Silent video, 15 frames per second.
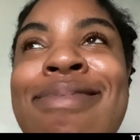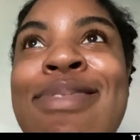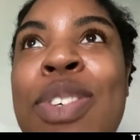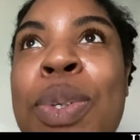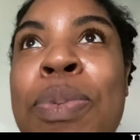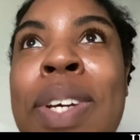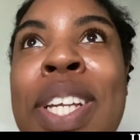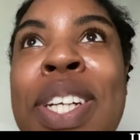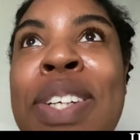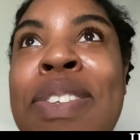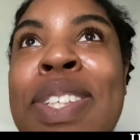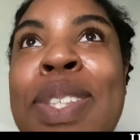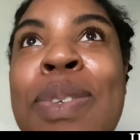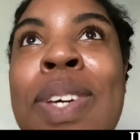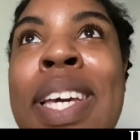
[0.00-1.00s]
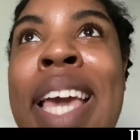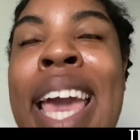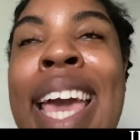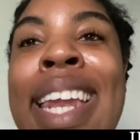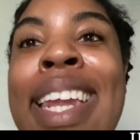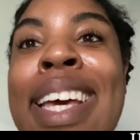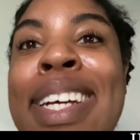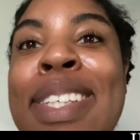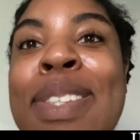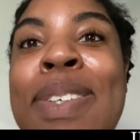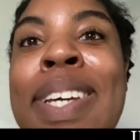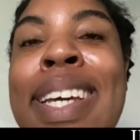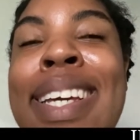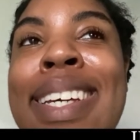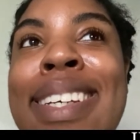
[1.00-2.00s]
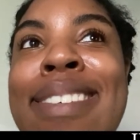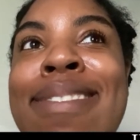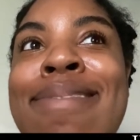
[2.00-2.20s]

the remainder of this week and next week,